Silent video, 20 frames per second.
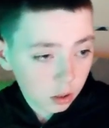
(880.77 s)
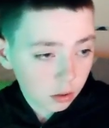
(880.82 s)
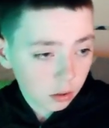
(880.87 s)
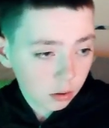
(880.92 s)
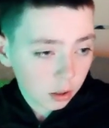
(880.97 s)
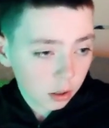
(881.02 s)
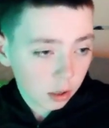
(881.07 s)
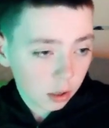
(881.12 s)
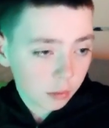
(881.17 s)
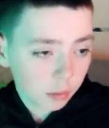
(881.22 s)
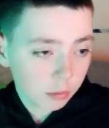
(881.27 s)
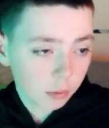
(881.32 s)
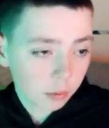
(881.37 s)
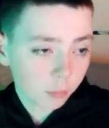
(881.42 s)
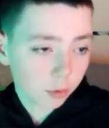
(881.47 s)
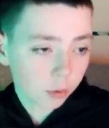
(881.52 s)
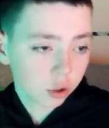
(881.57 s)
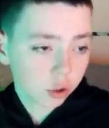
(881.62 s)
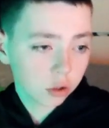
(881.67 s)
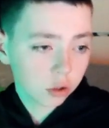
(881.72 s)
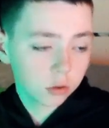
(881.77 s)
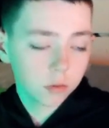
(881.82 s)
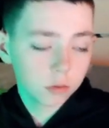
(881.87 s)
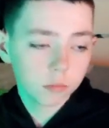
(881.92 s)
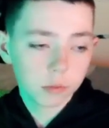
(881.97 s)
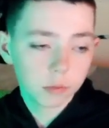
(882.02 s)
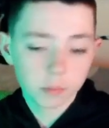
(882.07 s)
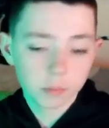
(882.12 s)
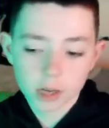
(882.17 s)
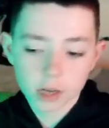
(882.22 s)
We're pressing
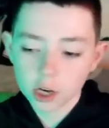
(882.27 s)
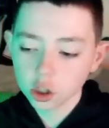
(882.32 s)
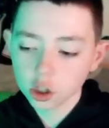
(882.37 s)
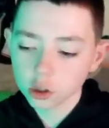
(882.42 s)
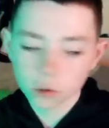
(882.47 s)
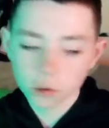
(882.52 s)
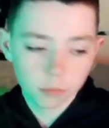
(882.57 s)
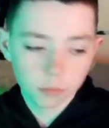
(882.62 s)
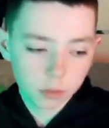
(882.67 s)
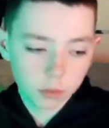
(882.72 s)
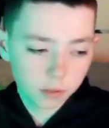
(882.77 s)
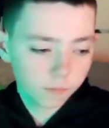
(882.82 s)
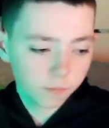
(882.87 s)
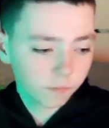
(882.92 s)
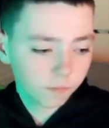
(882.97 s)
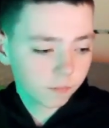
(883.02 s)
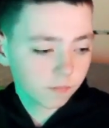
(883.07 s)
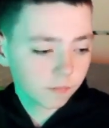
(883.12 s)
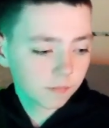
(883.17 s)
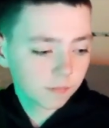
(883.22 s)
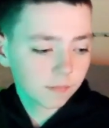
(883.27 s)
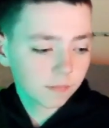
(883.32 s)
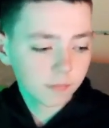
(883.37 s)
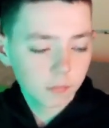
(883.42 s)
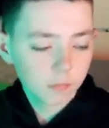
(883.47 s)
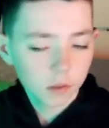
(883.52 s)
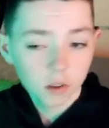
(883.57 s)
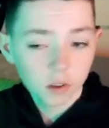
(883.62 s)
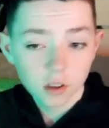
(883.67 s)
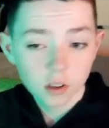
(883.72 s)
him, but
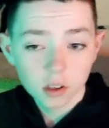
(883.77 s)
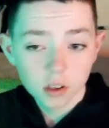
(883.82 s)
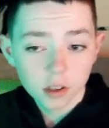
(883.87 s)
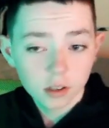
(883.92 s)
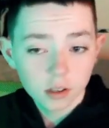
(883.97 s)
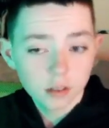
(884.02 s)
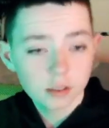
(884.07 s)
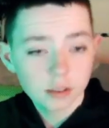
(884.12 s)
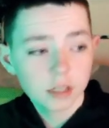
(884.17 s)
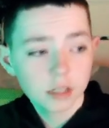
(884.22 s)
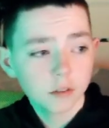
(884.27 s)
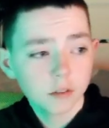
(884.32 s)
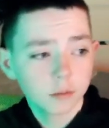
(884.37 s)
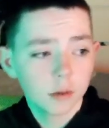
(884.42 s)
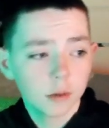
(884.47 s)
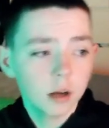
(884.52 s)
except from that.